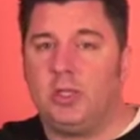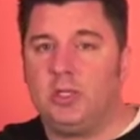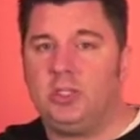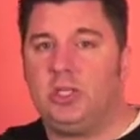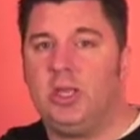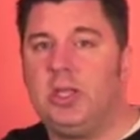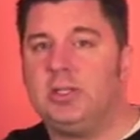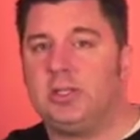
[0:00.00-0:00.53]

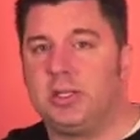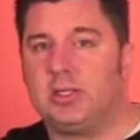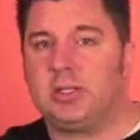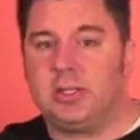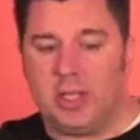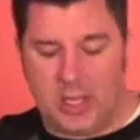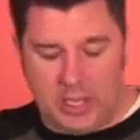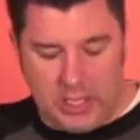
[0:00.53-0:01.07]

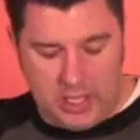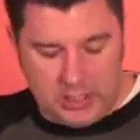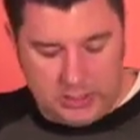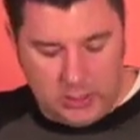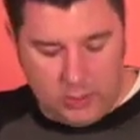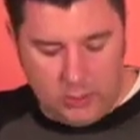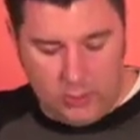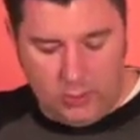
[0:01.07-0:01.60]
Jesus
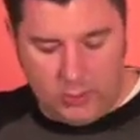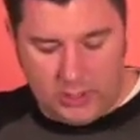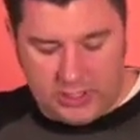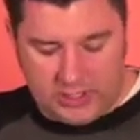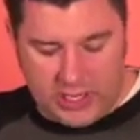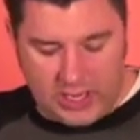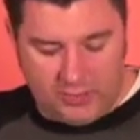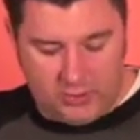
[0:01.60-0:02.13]
is who
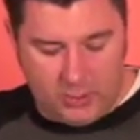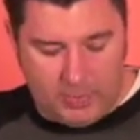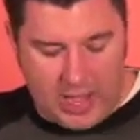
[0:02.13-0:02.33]
saves you.